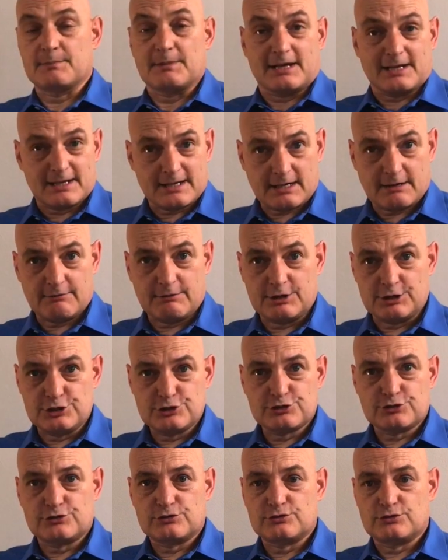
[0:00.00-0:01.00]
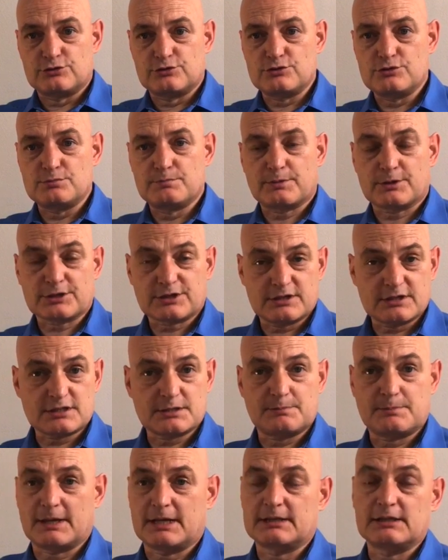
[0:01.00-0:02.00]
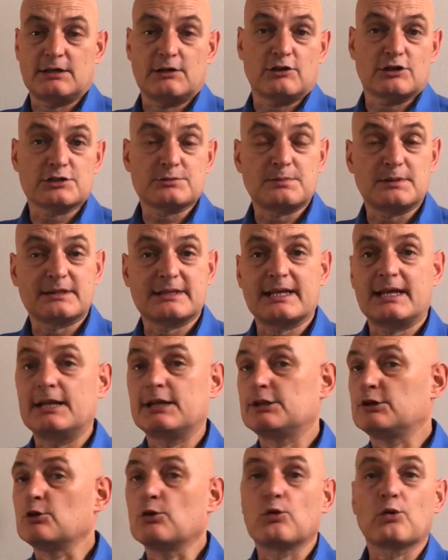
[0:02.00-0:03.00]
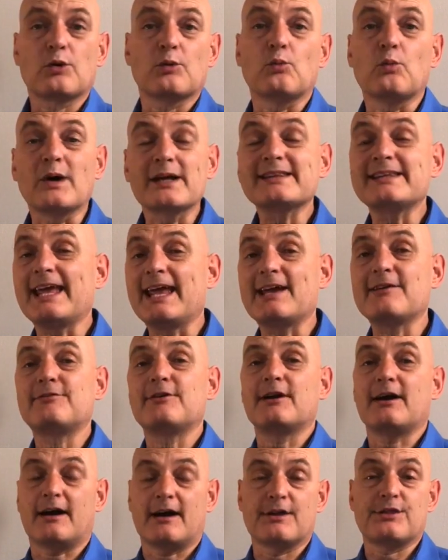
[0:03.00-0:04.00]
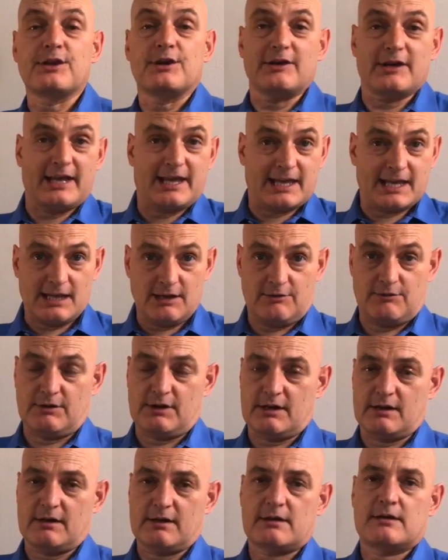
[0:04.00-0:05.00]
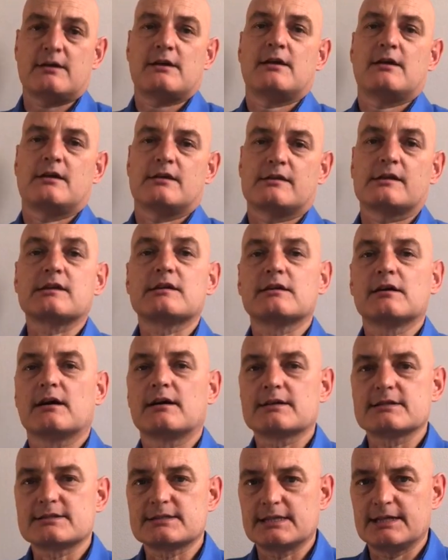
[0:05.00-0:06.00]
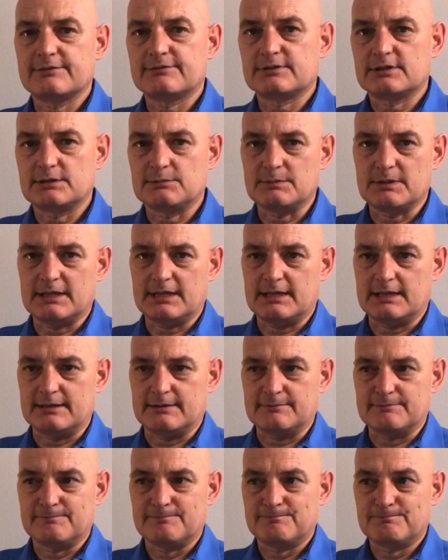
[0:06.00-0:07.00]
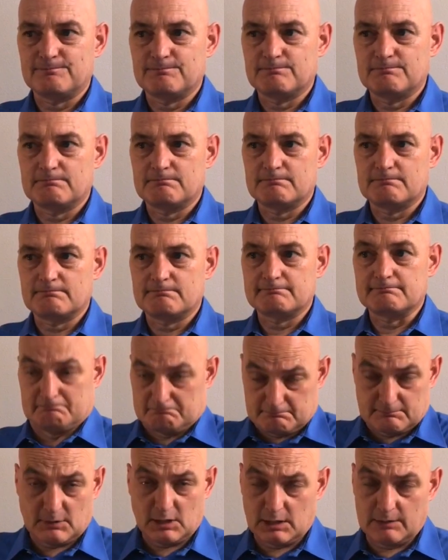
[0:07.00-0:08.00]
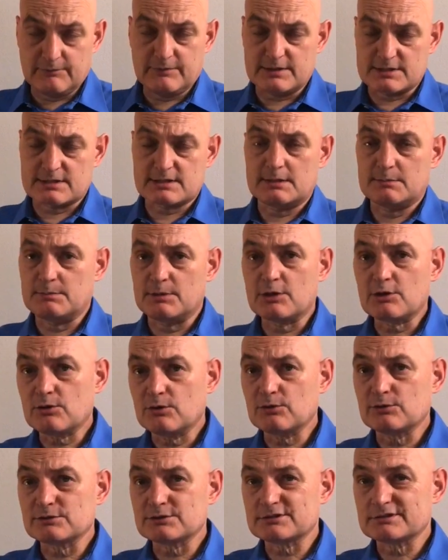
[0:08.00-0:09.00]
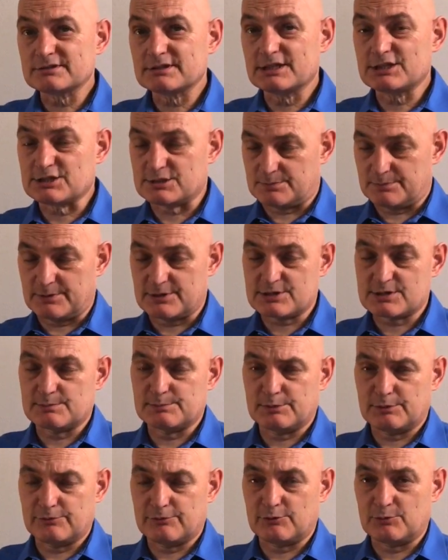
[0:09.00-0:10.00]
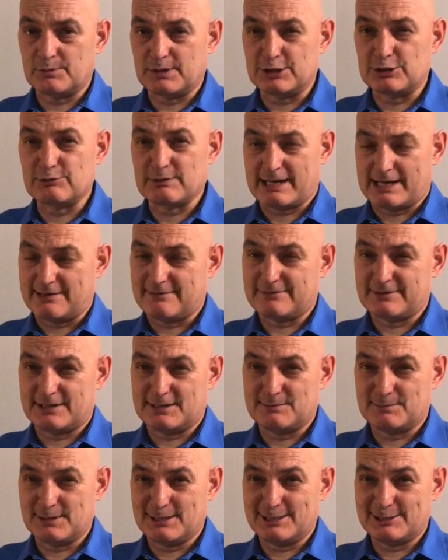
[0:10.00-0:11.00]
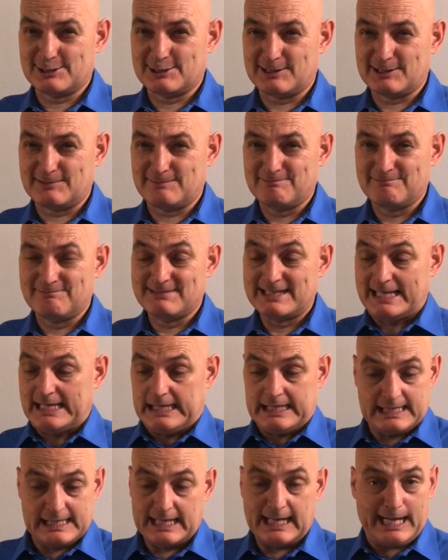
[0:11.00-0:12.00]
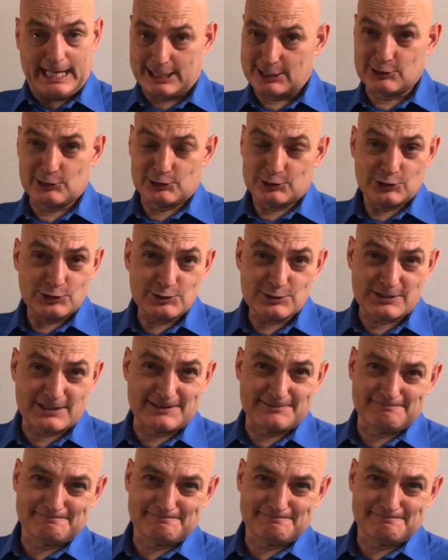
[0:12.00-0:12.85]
encouraged to participate in hospitality or whatever other area that God has gifted me in. Obviously, because it's possible for me to have that ability and not use it.